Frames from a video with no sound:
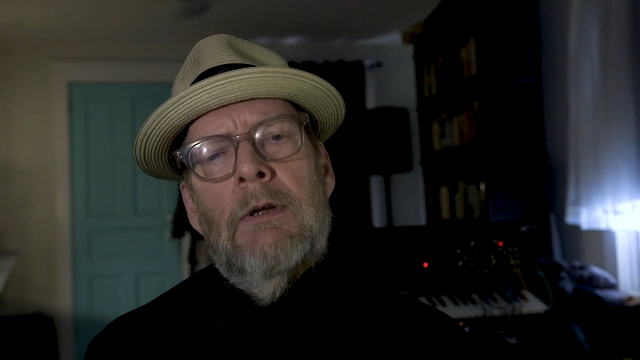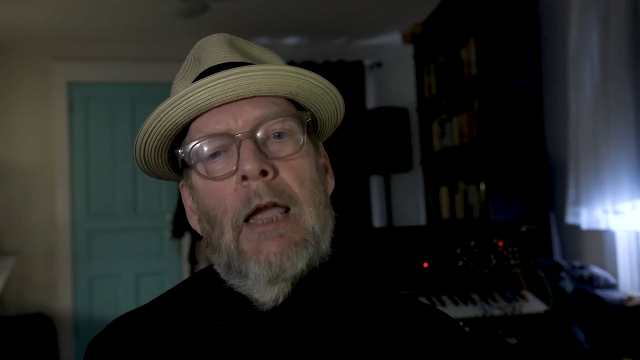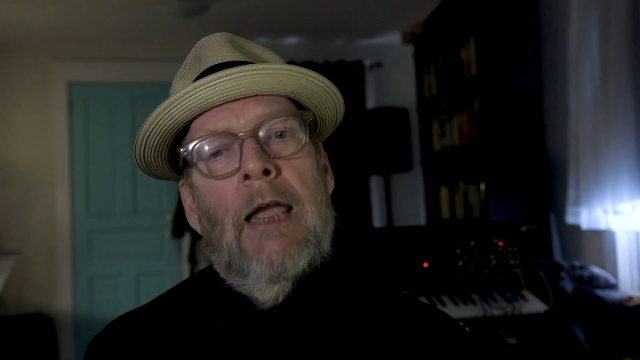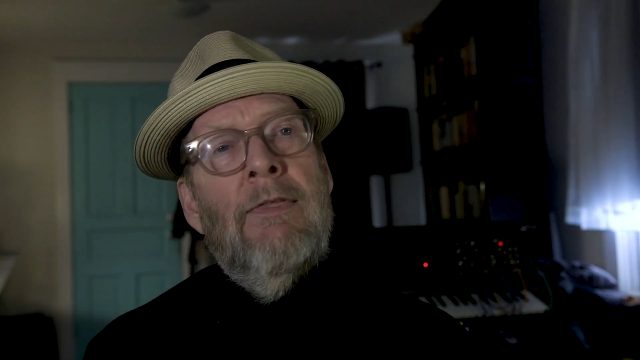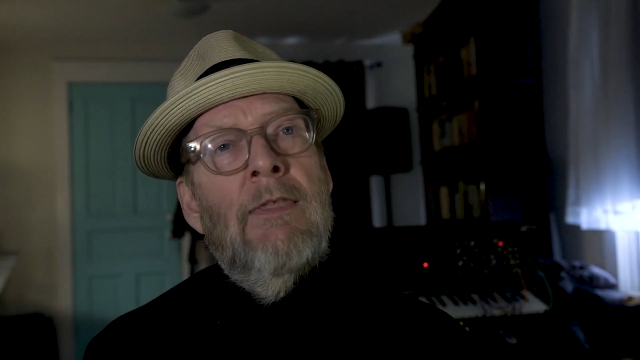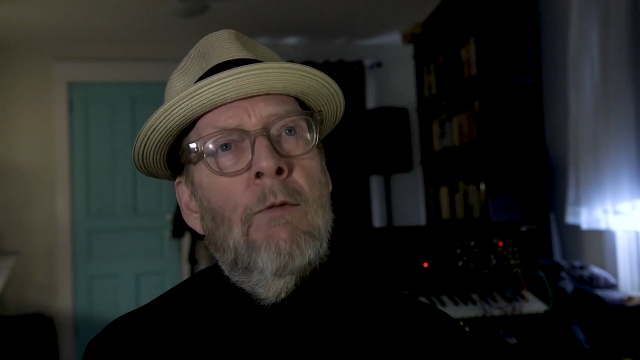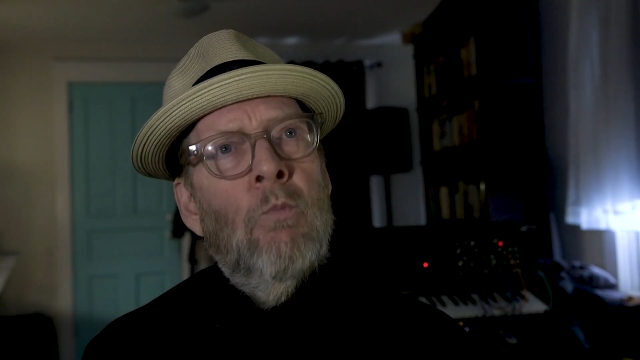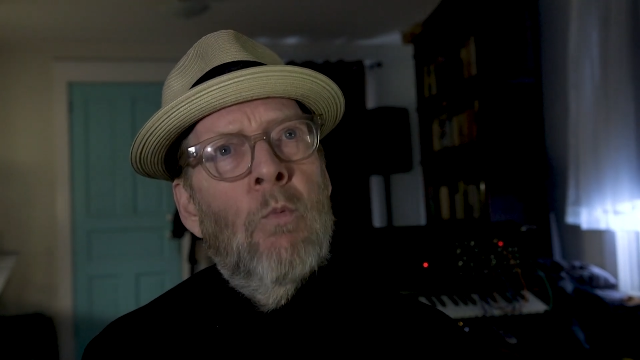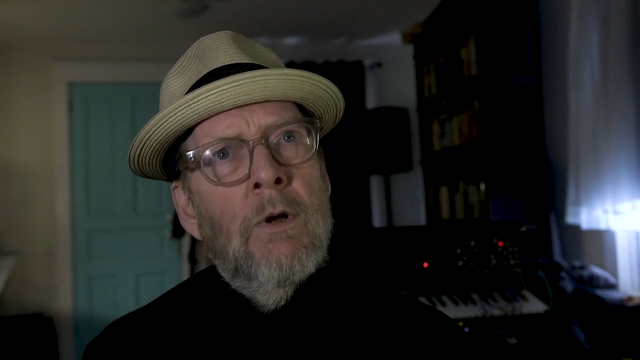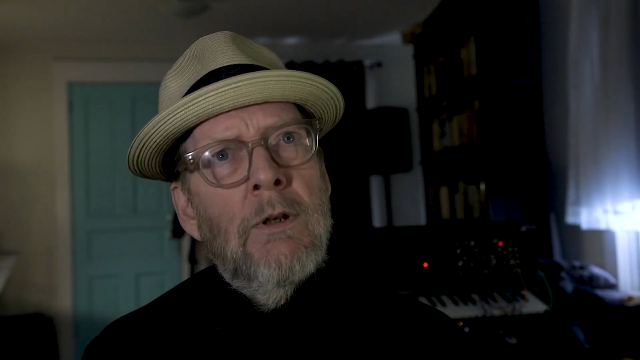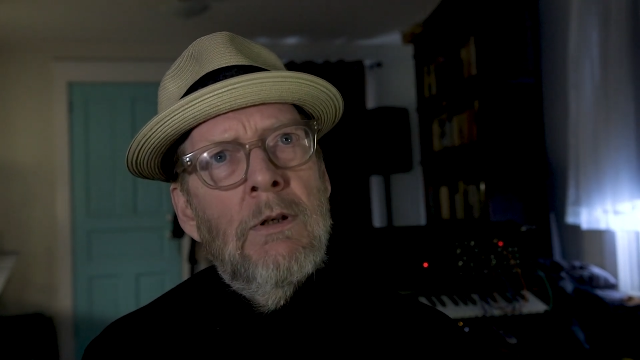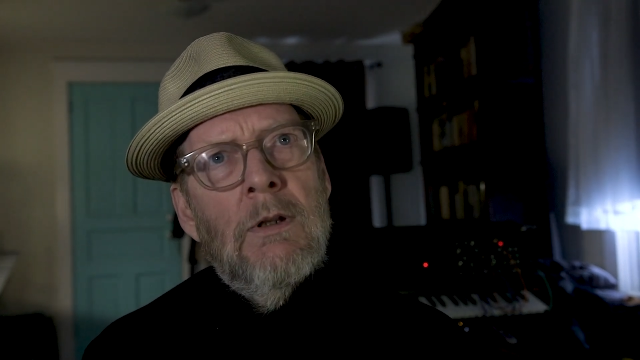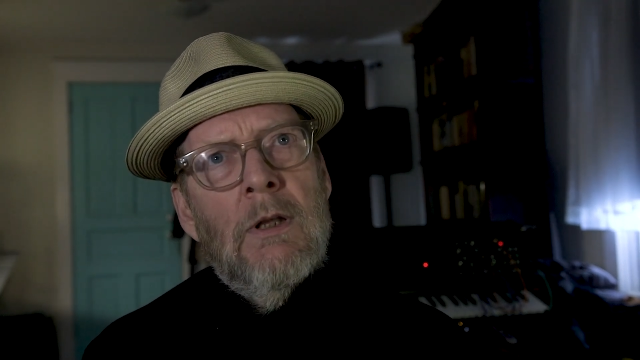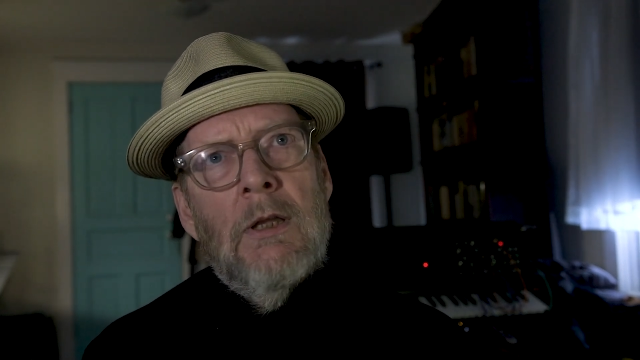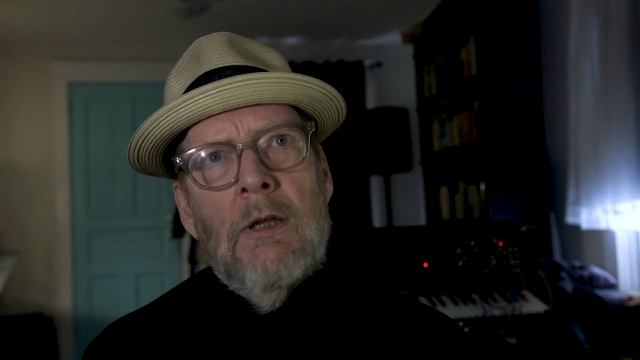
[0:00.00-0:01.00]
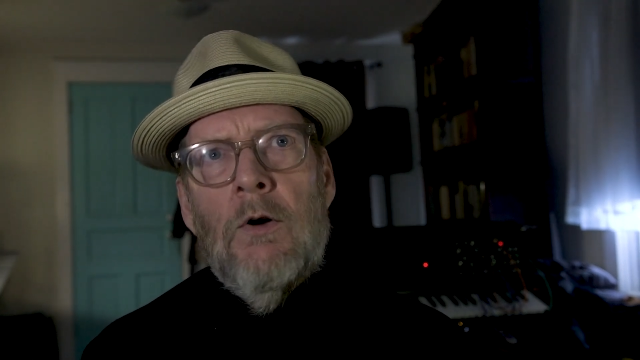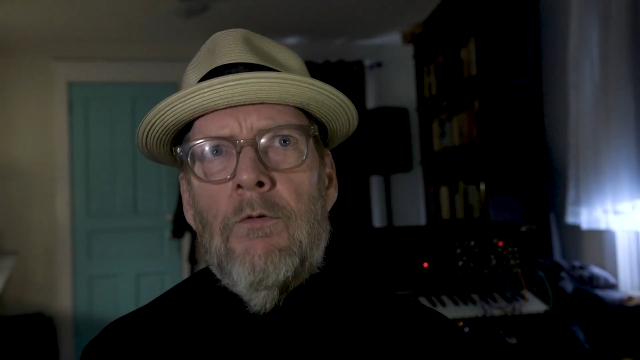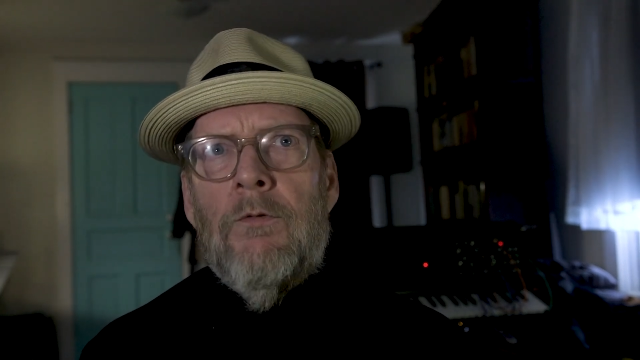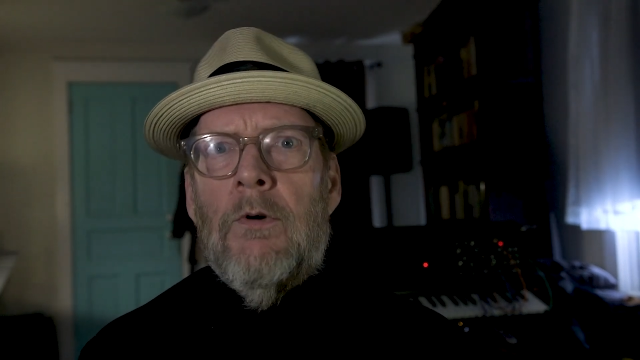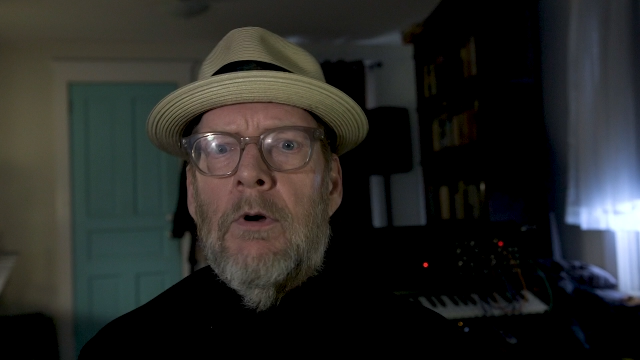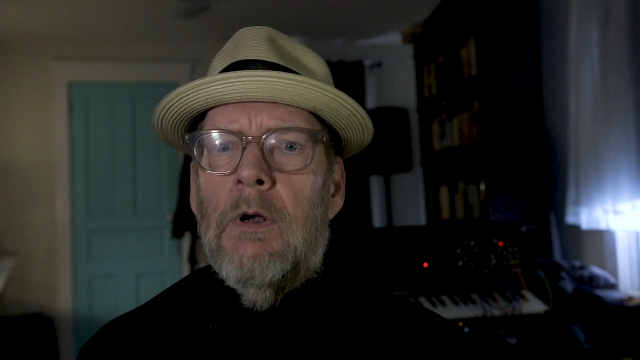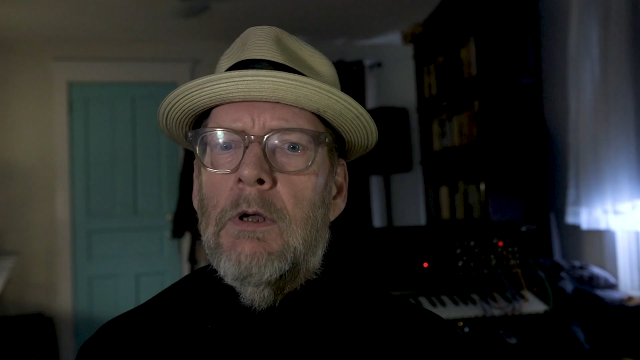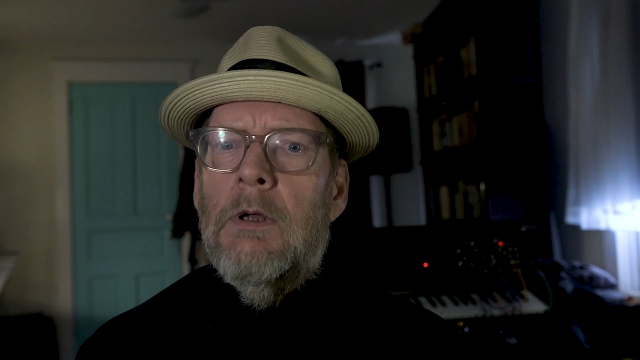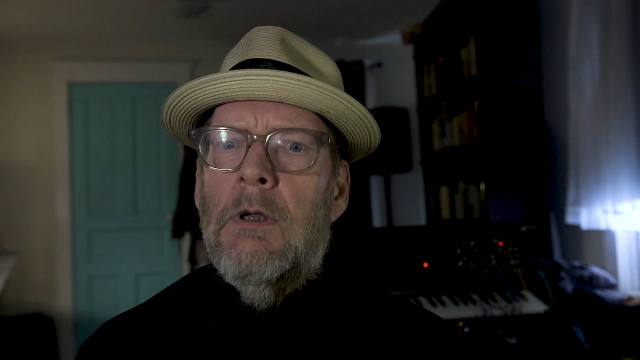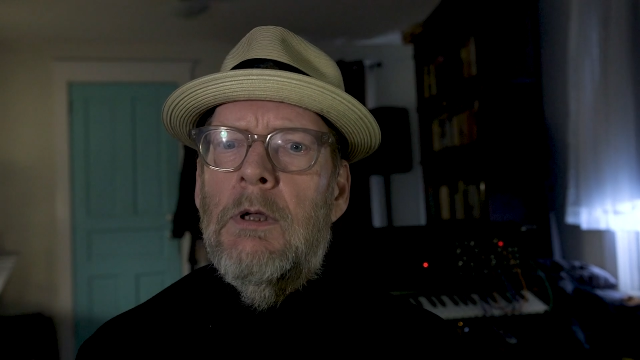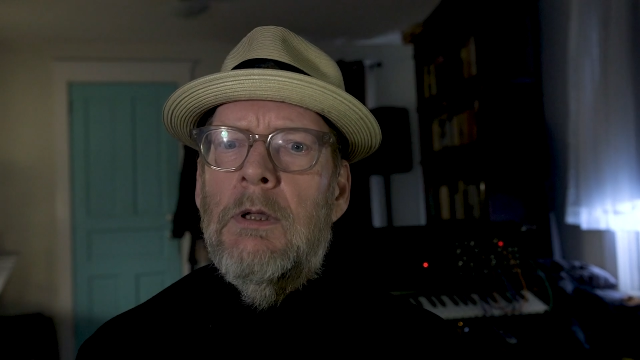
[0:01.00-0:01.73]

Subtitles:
And then one day, over a